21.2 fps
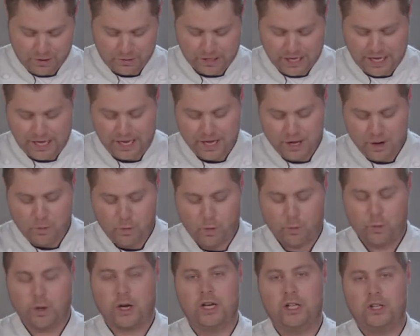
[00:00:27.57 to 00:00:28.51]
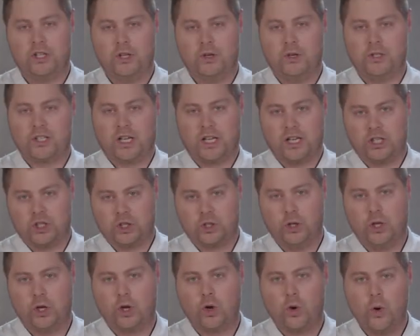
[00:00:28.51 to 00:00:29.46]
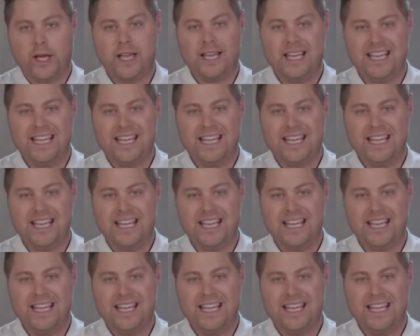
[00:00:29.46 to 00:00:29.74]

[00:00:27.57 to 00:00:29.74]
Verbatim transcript: okay? What we're gonna do is I'm gonna show you a quick,